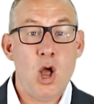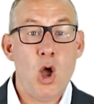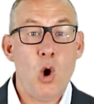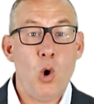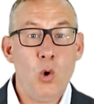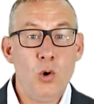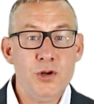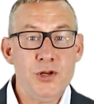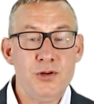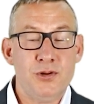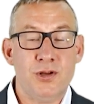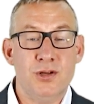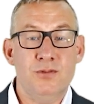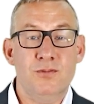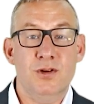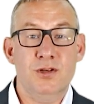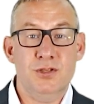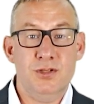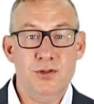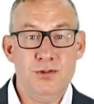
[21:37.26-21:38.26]
Or you could
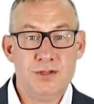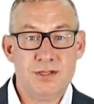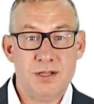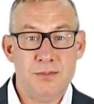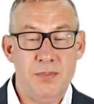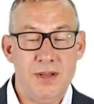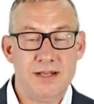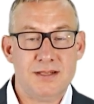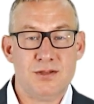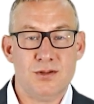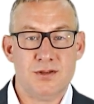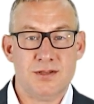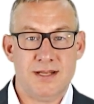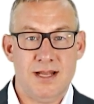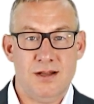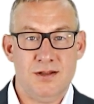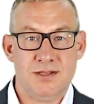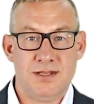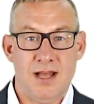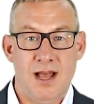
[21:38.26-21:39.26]
reduce the pixel
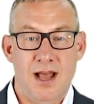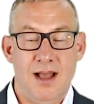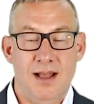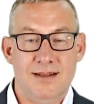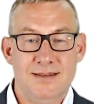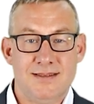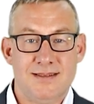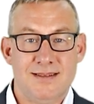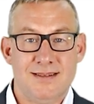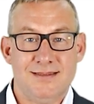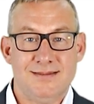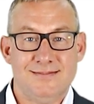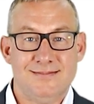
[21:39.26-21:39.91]
cell size.